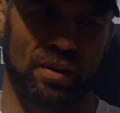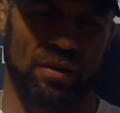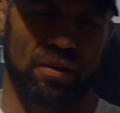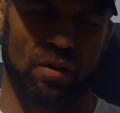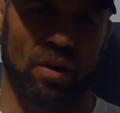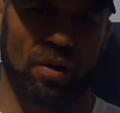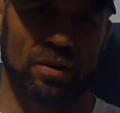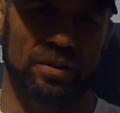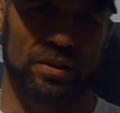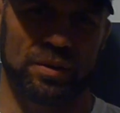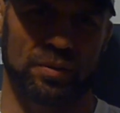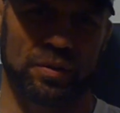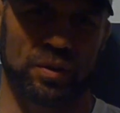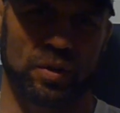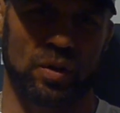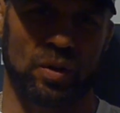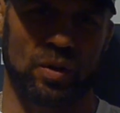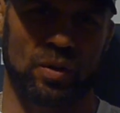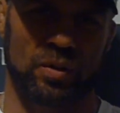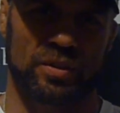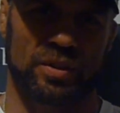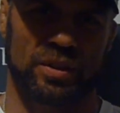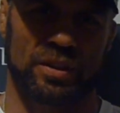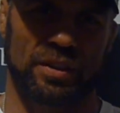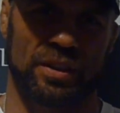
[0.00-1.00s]
They're all difficult
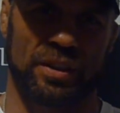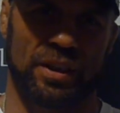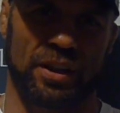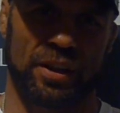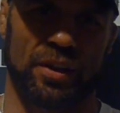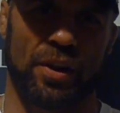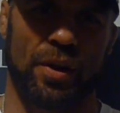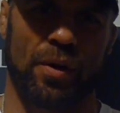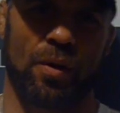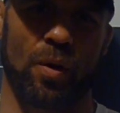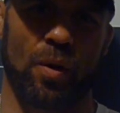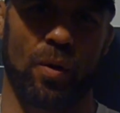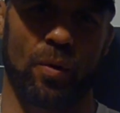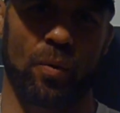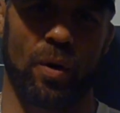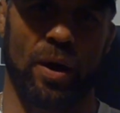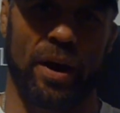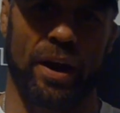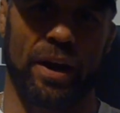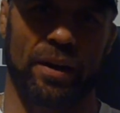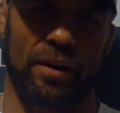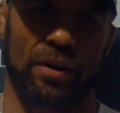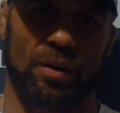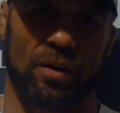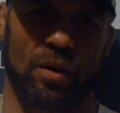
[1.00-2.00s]
in their own
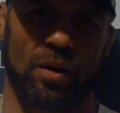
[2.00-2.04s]
way.